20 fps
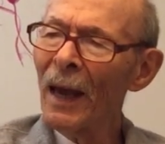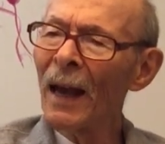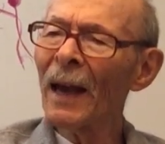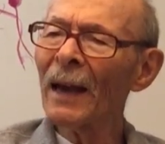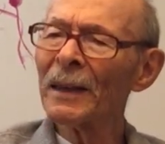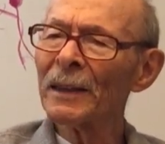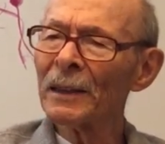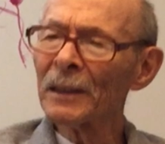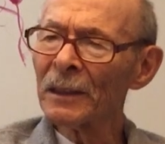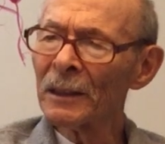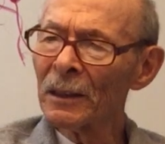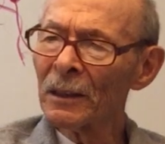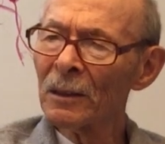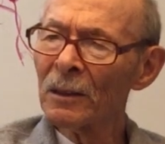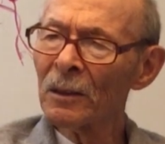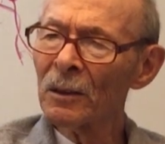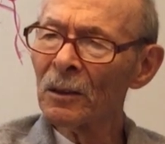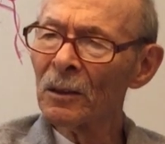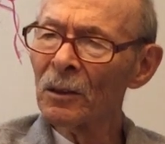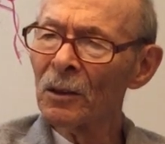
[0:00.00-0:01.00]
Anna,
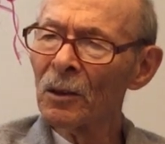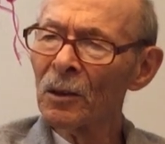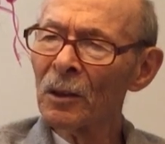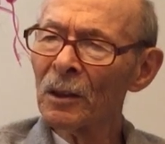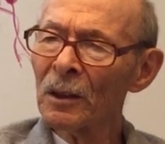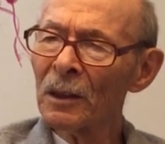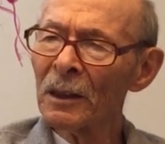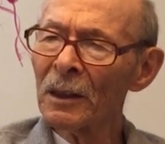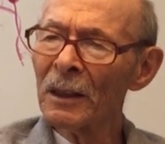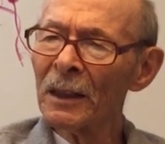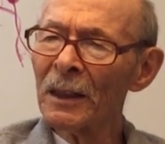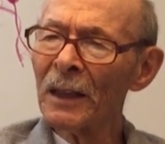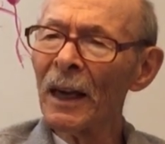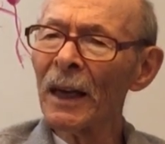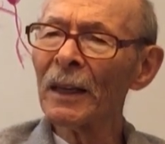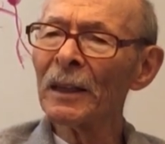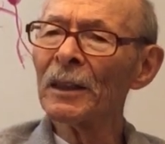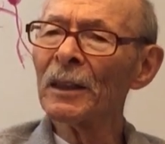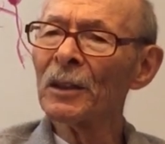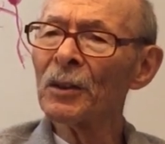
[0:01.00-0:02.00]

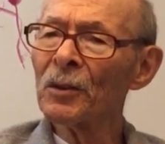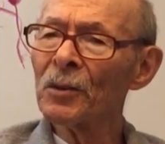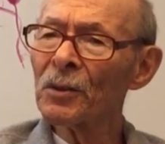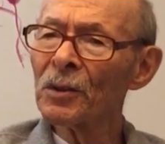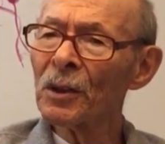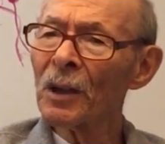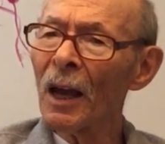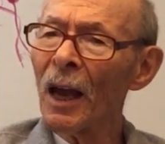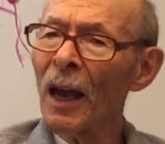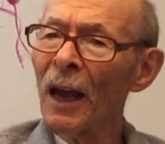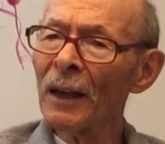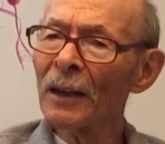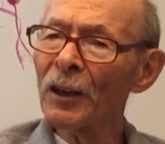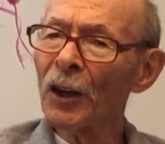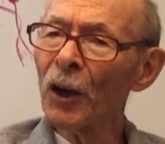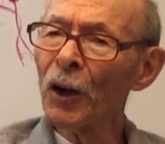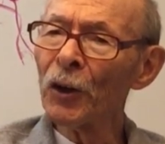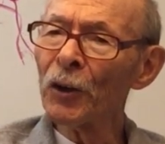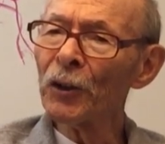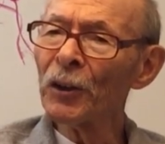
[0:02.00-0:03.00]
Kenny's
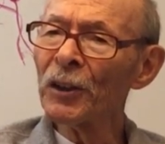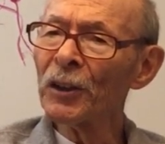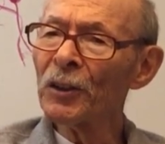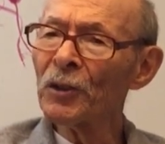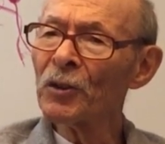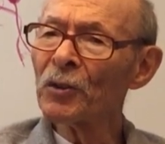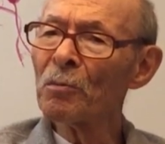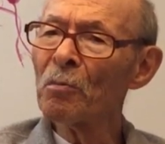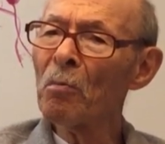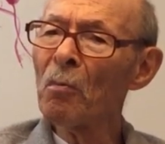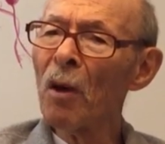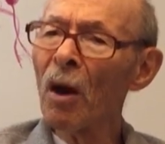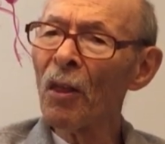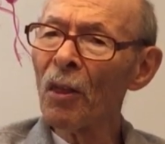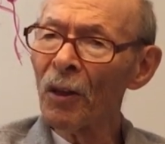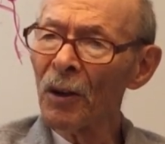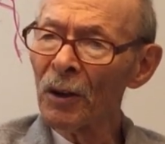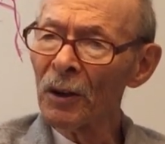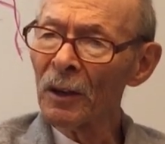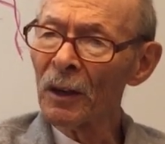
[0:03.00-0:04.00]
and Ernie's
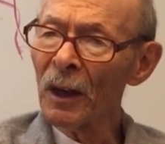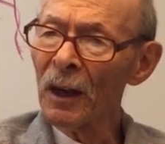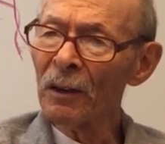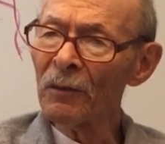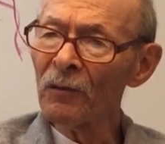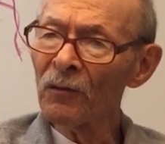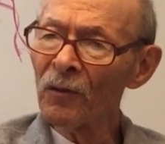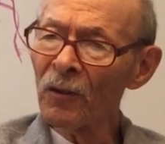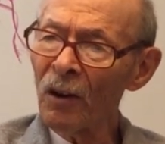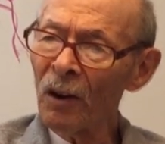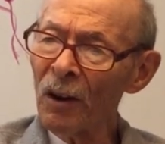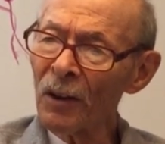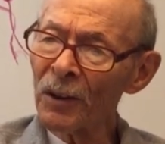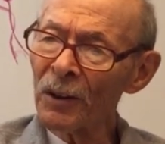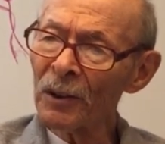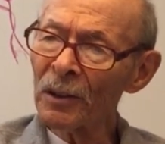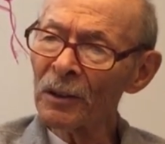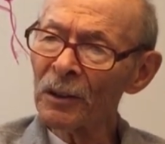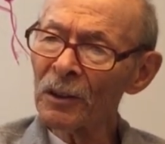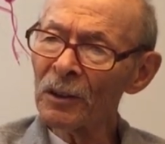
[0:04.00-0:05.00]
mother and
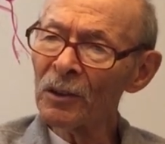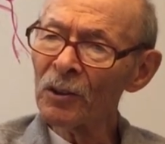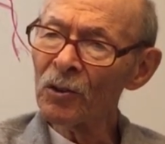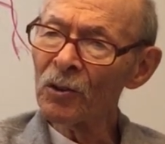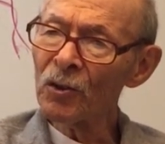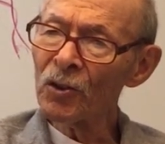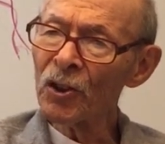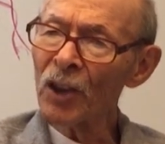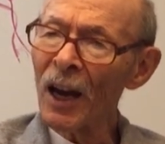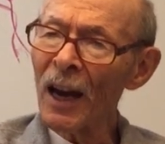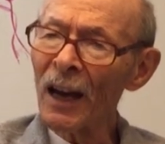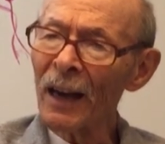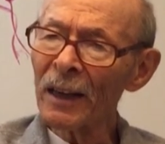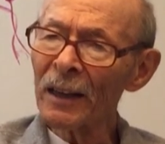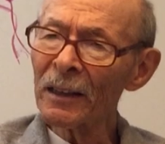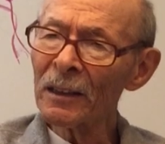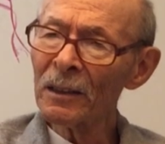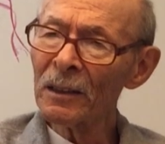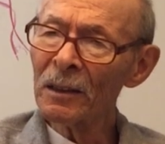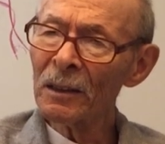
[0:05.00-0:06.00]
father, Jack.
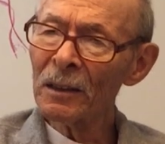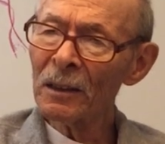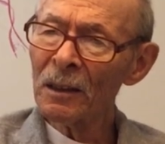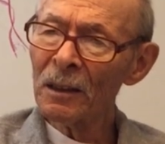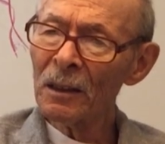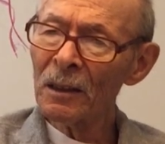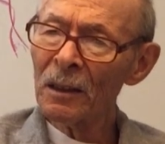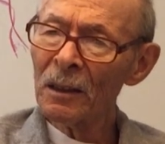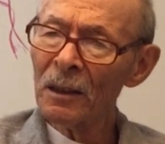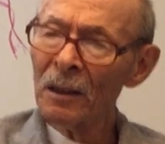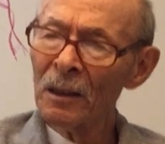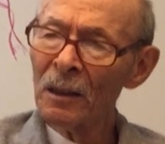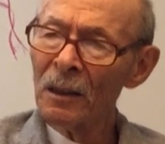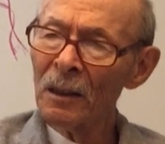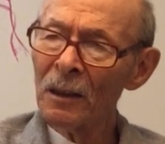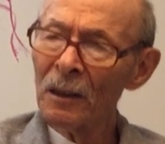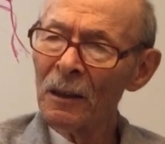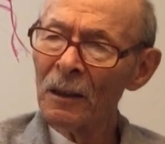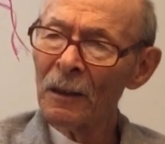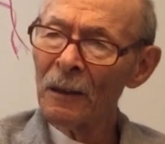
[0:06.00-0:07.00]

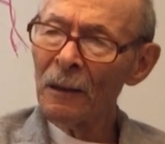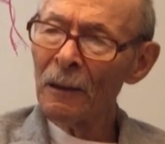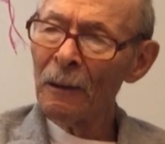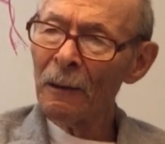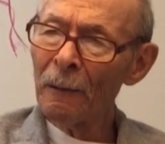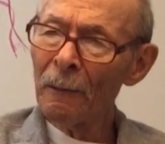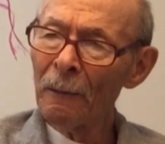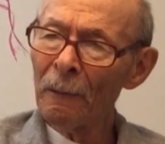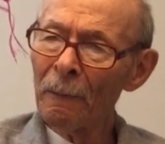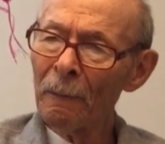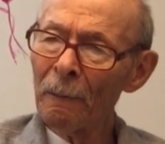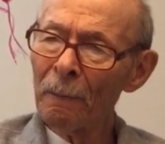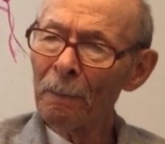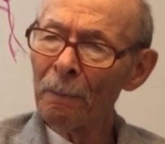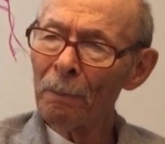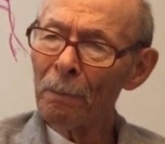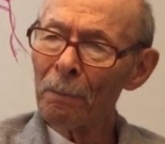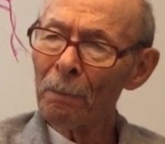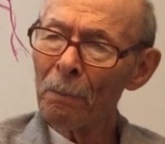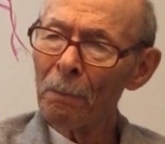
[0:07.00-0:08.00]
And was she the
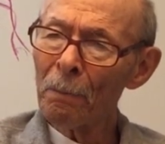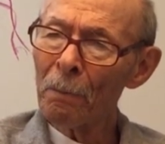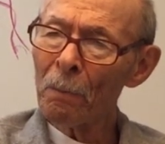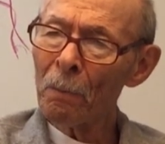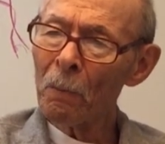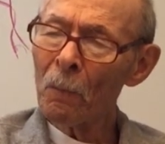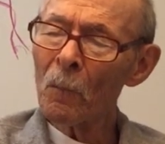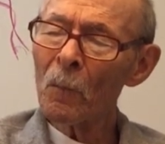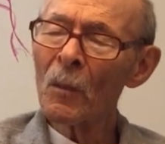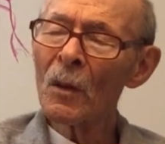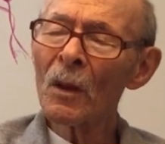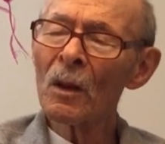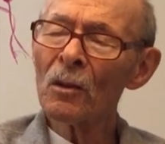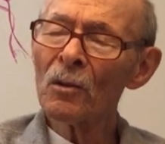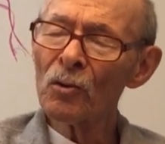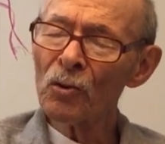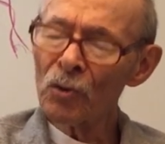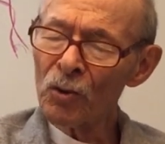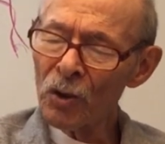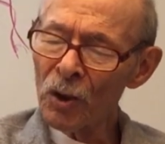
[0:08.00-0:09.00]
sister of your
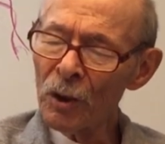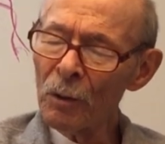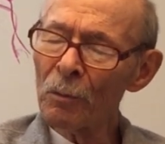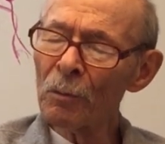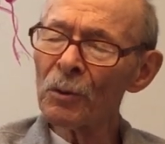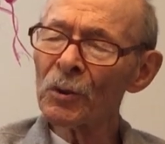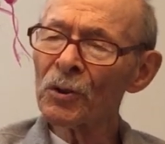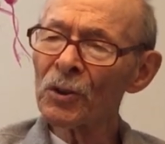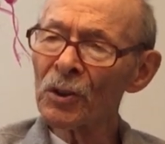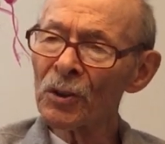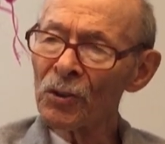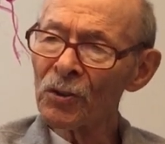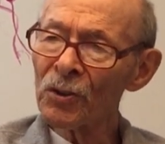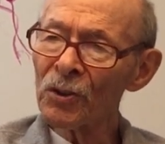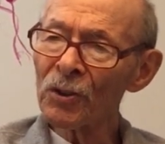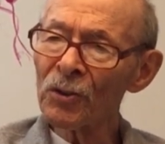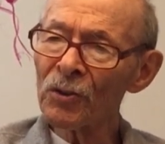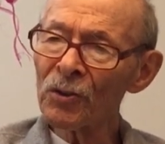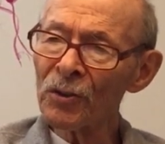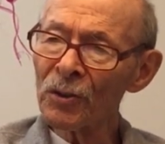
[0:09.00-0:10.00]
mother? She was the
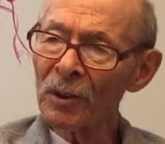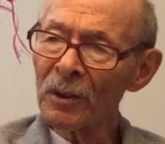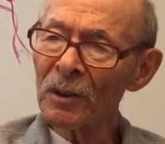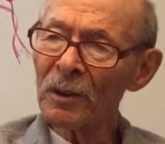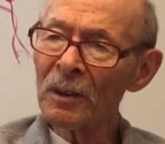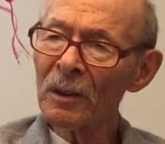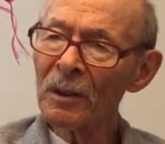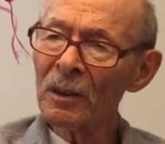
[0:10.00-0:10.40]
sister.